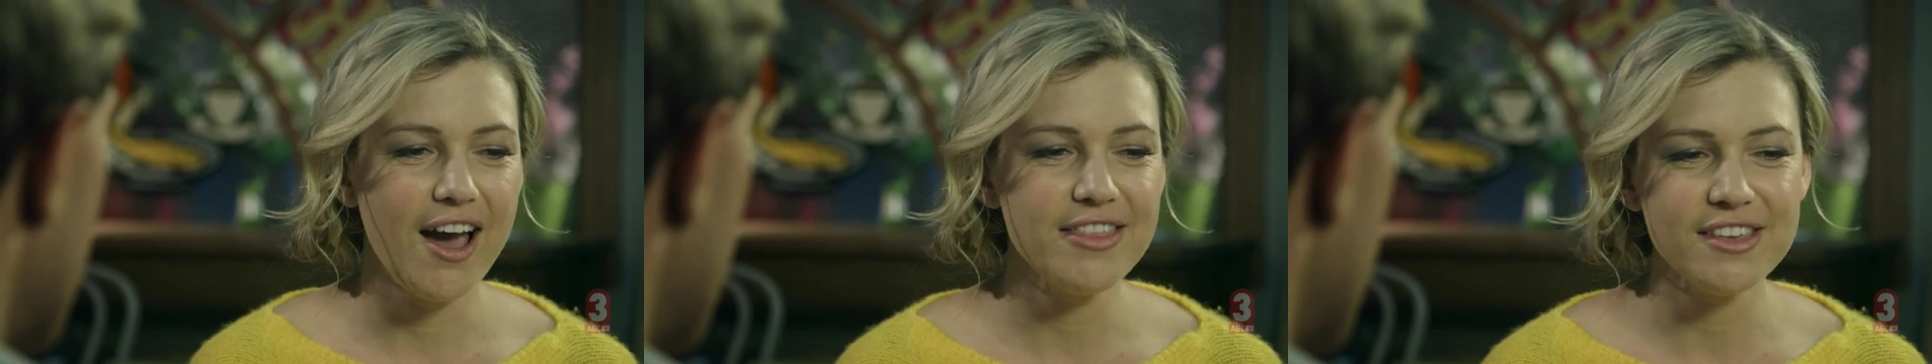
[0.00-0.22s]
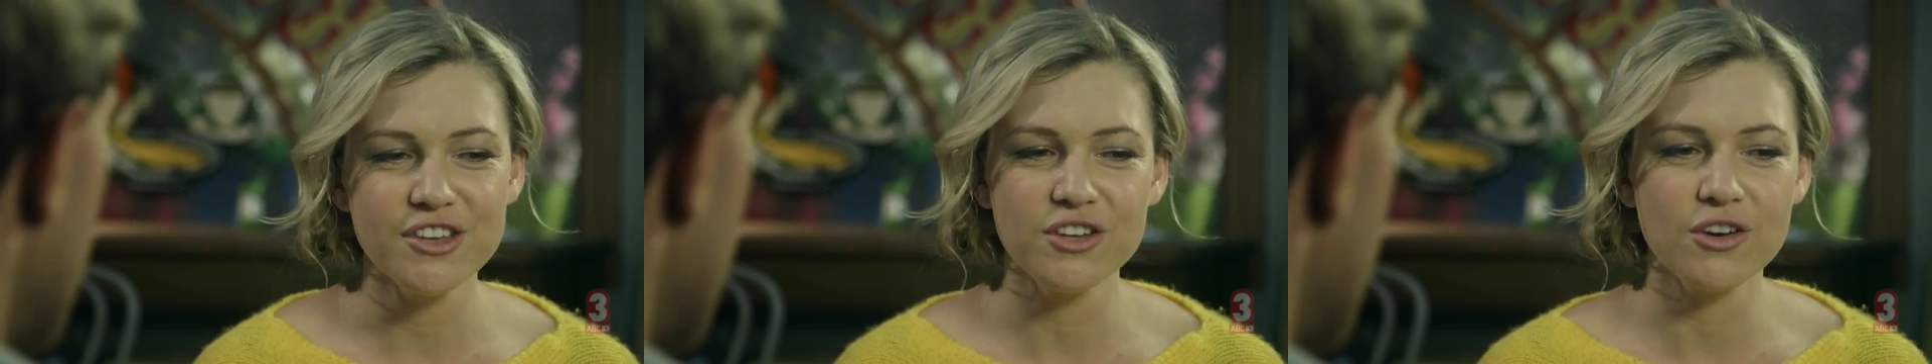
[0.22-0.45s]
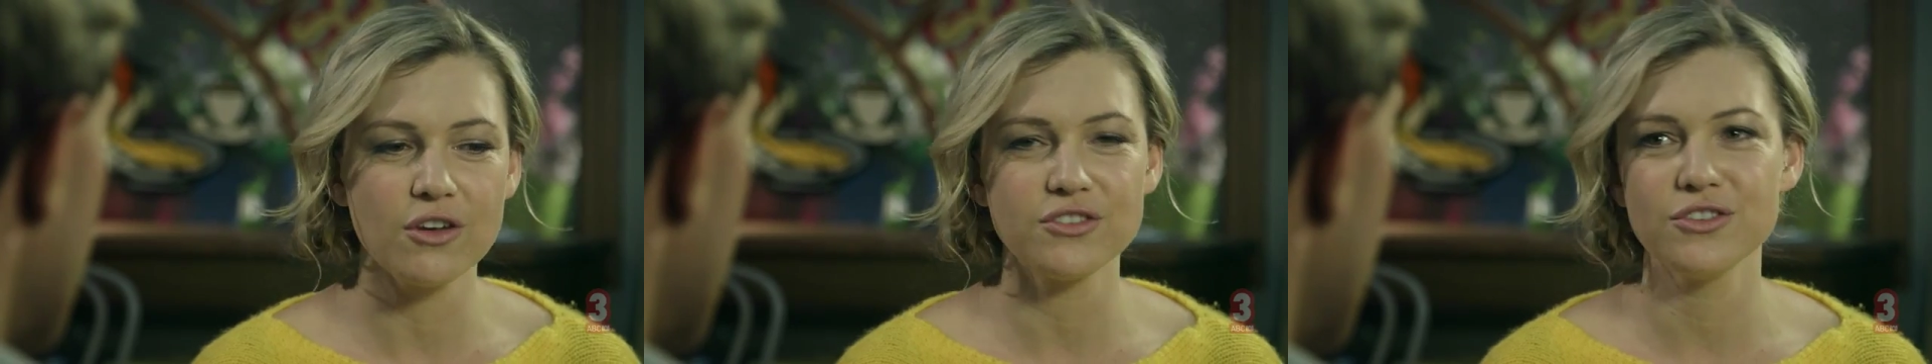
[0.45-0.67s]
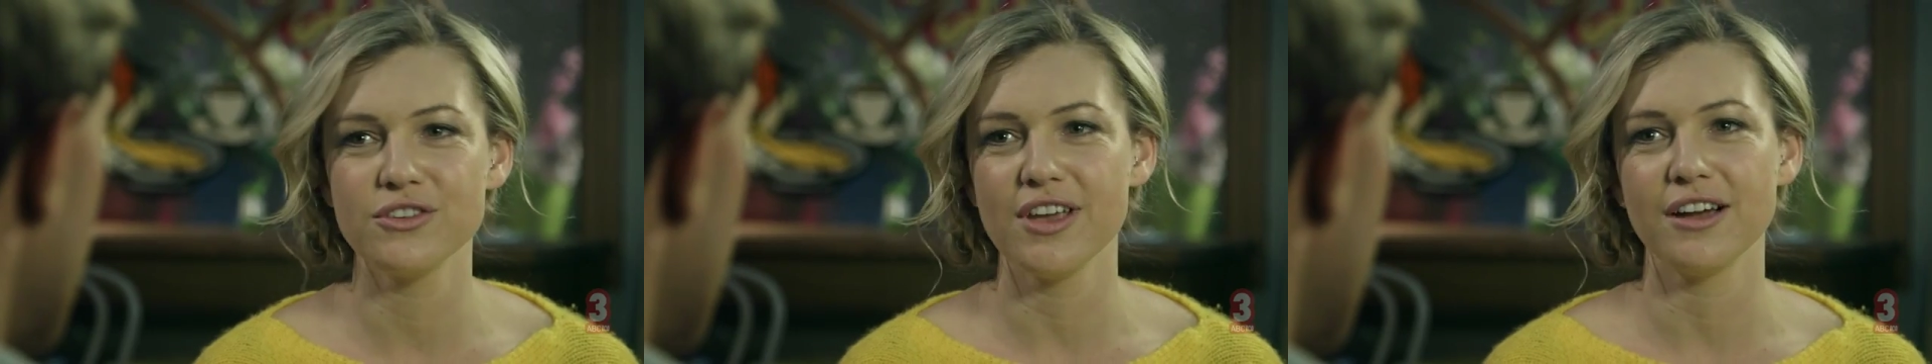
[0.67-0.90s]
I think you're
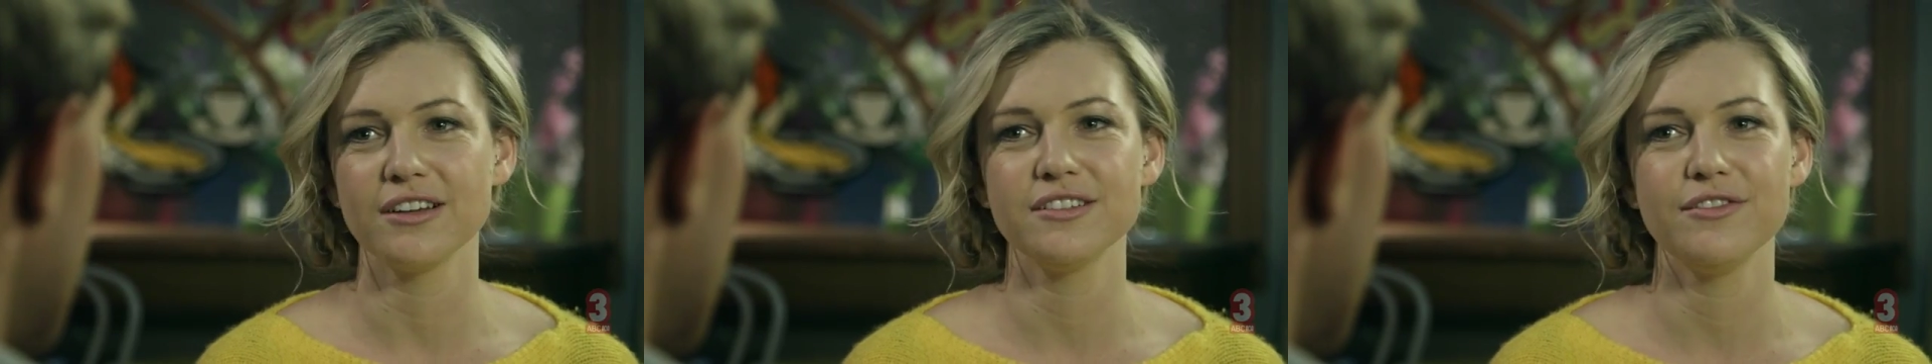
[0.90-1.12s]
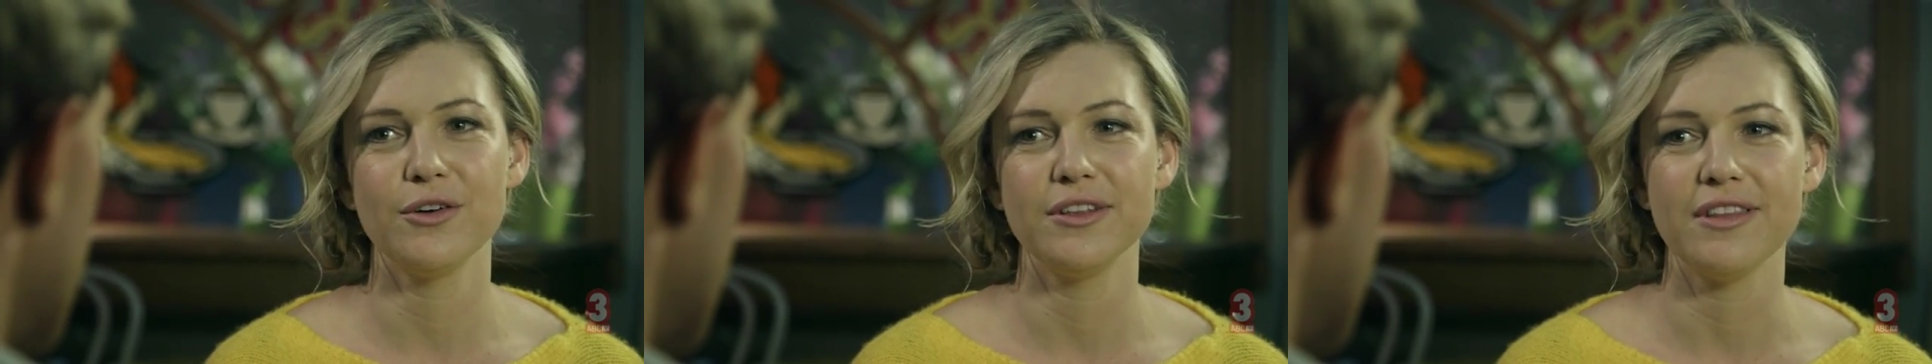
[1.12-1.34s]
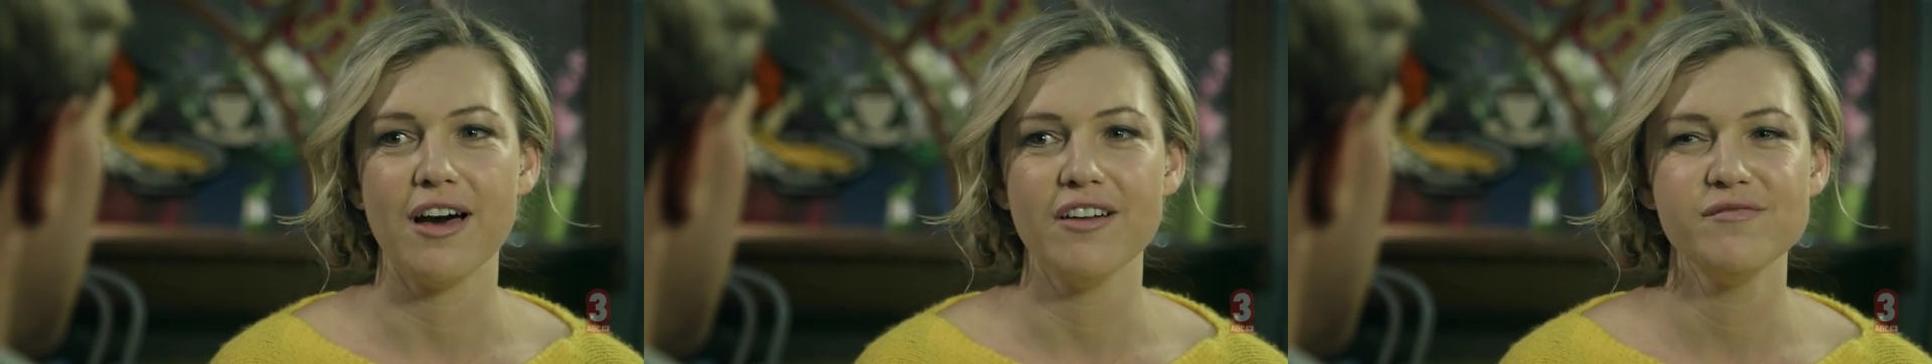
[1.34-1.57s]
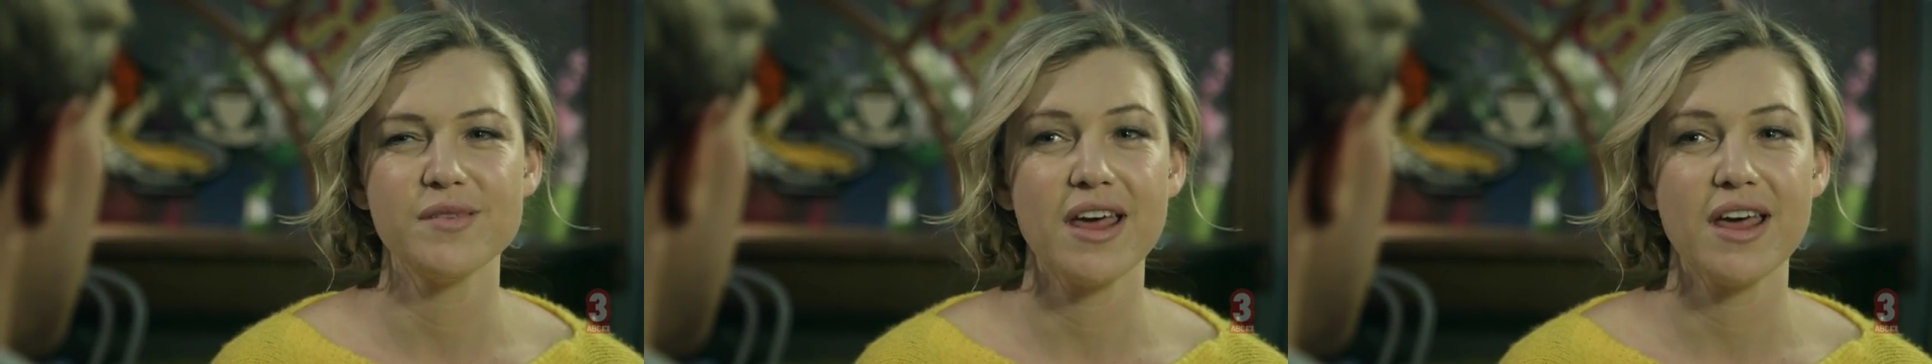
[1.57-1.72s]
not too young to fall in love,